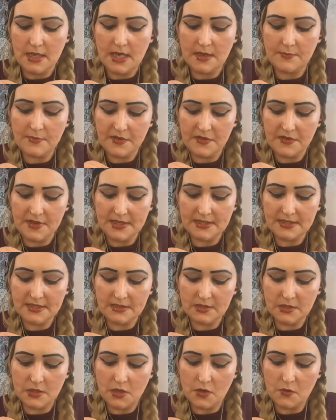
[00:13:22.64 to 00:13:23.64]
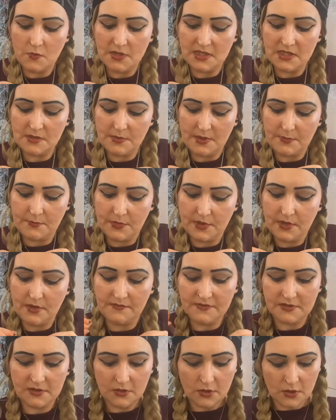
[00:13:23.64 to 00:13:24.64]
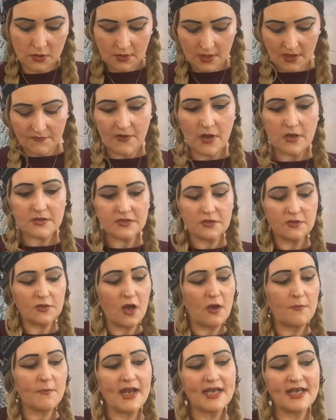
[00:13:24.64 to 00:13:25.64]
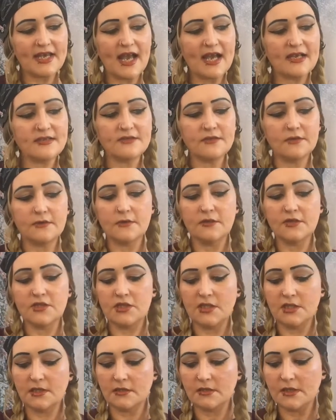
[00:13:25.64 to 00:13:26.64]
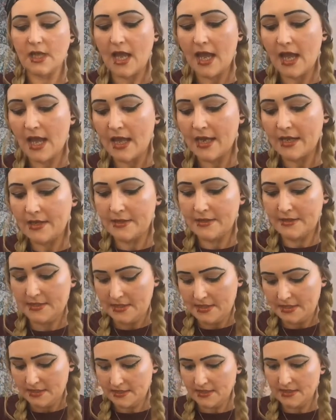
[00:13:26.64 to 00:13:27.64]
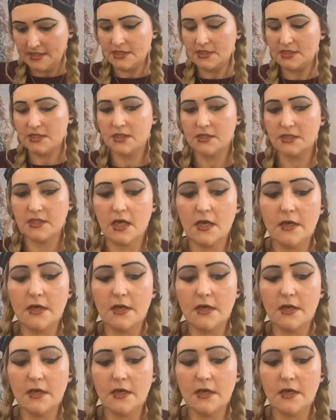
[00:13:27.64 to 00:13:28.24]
amethyst stone, which is my birthstone. I've also got my Castle Gildar t-shirt